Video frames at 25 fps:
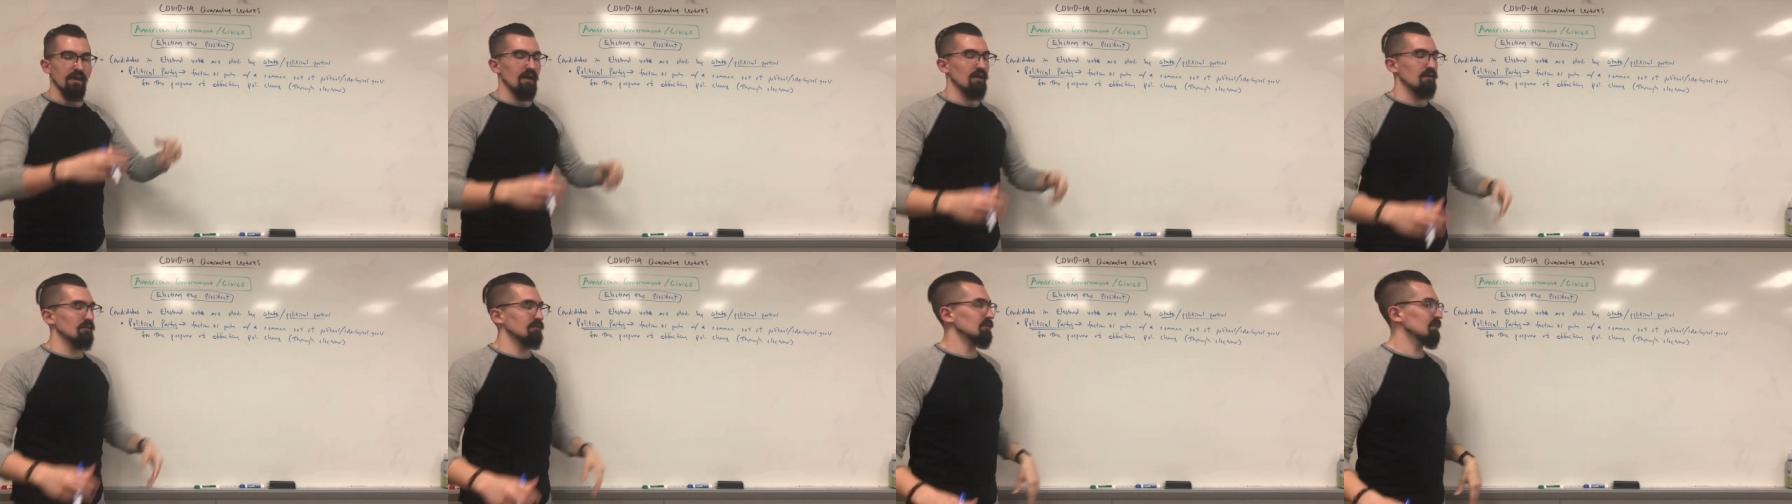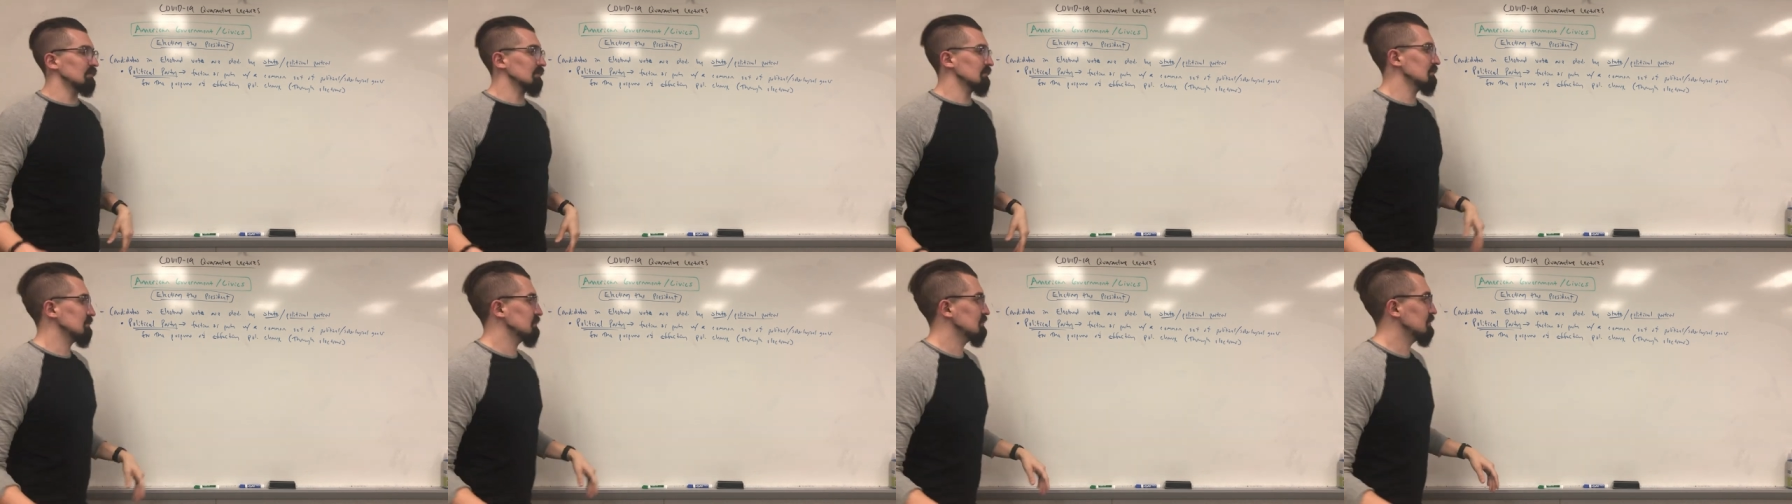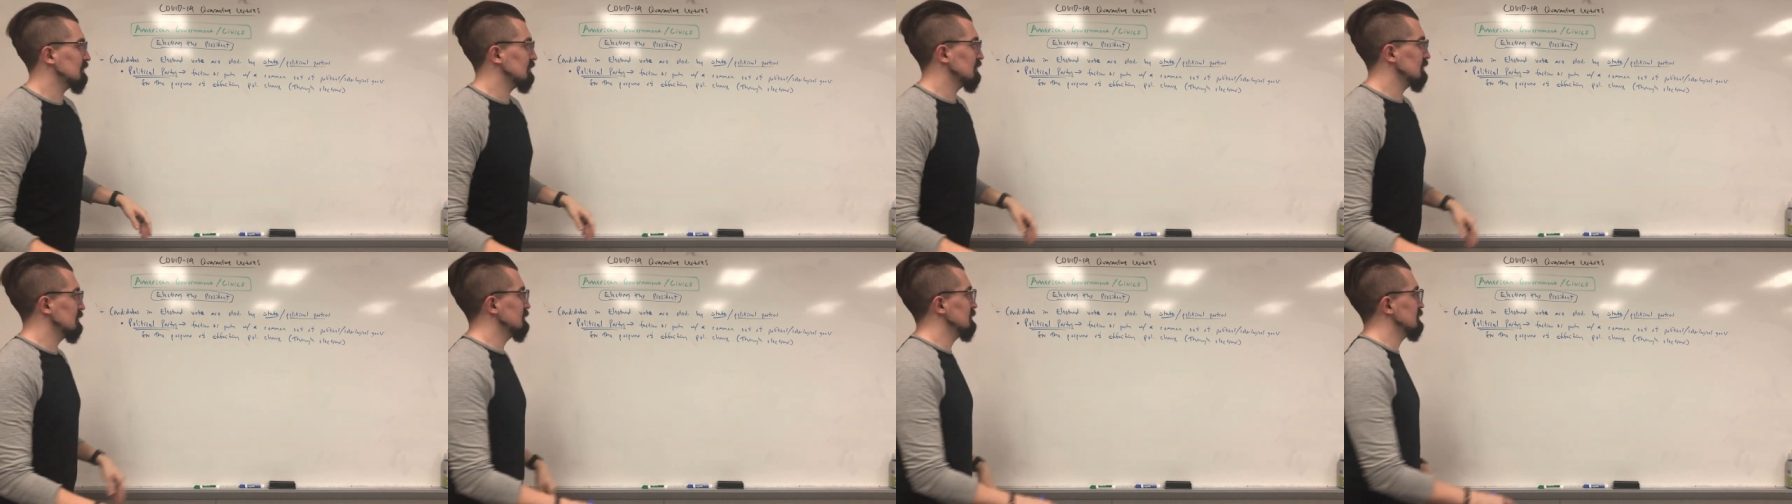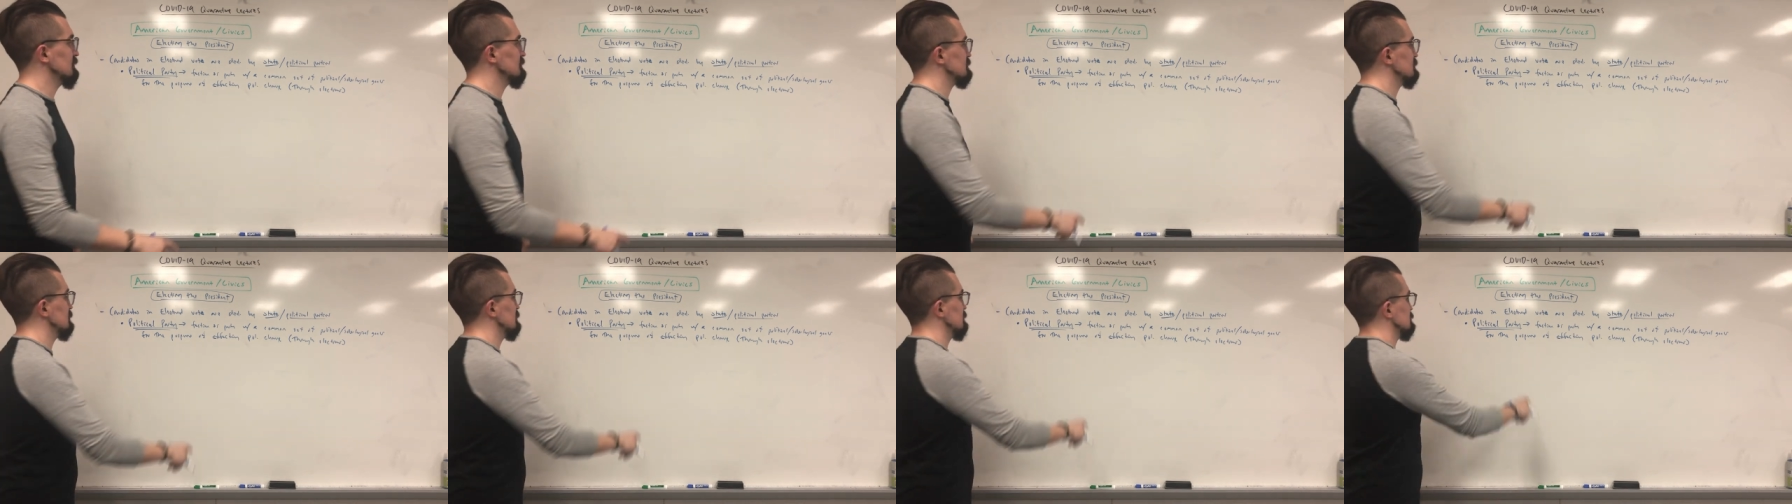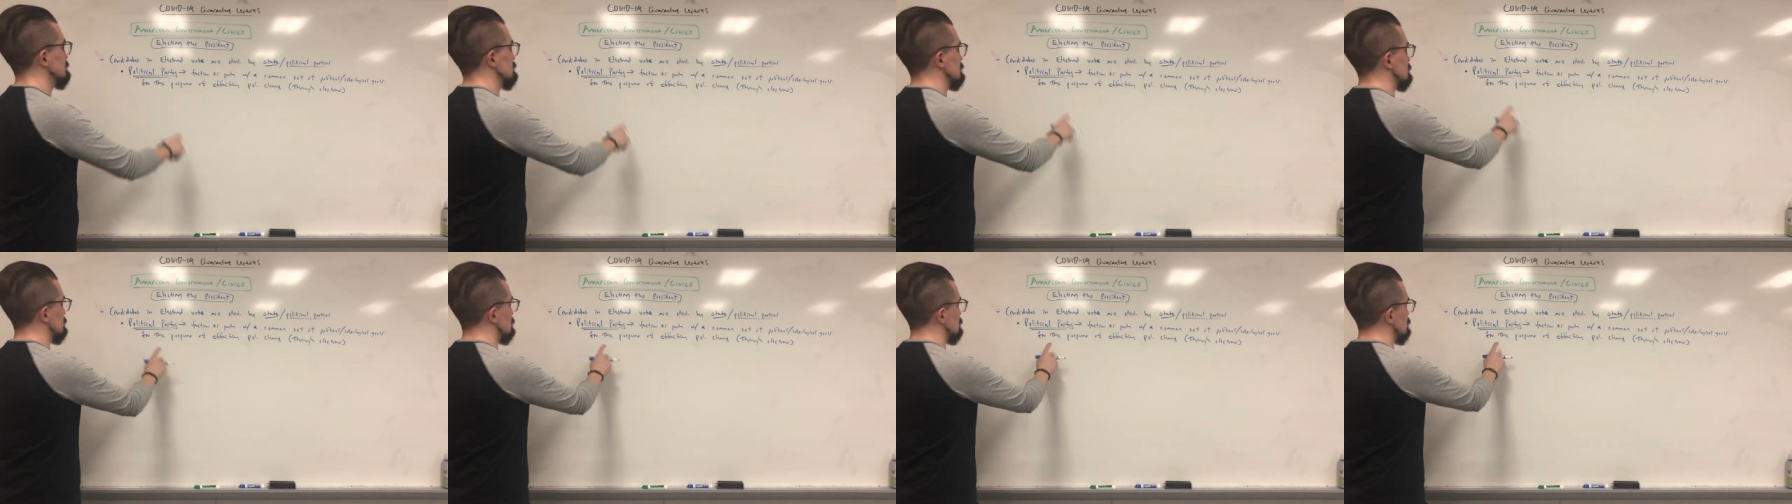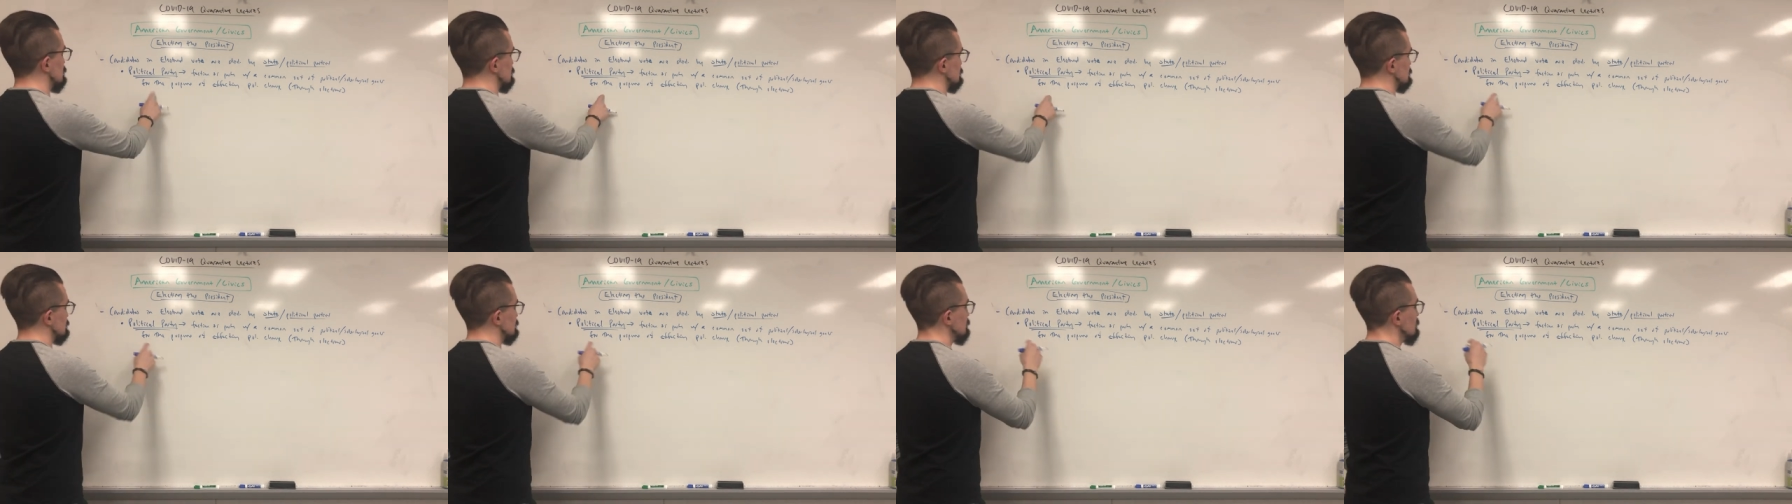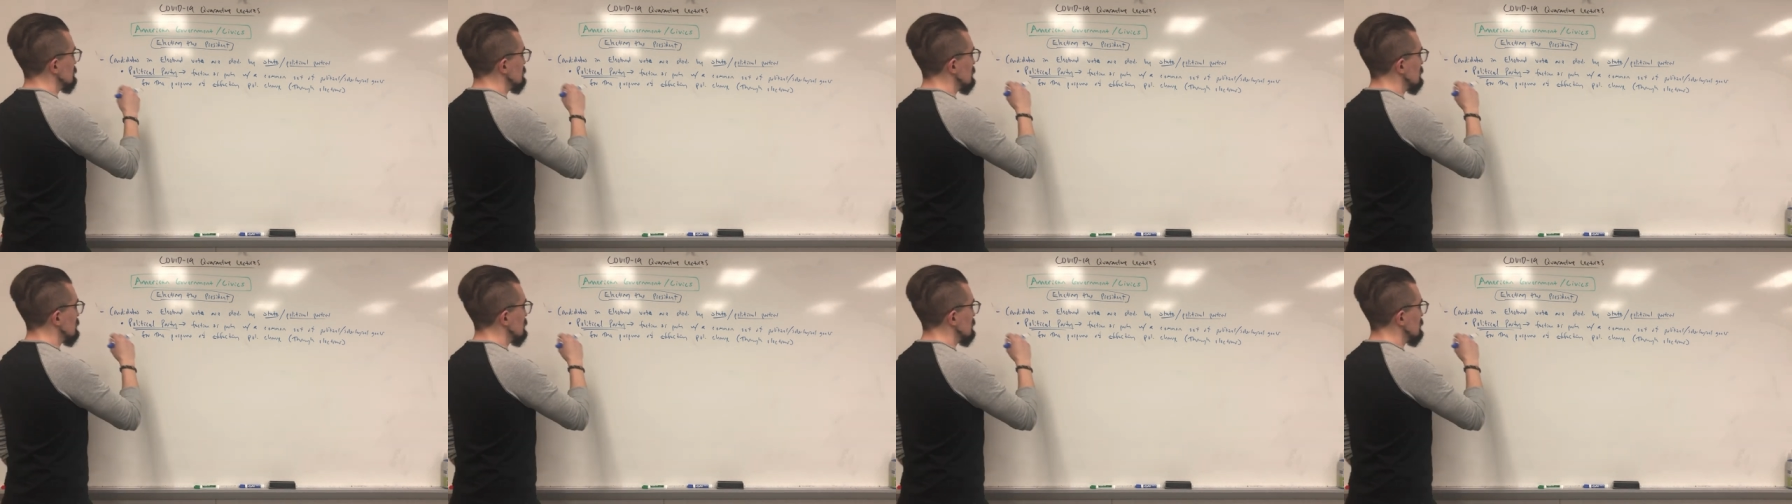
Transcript: out their initiatives and goals.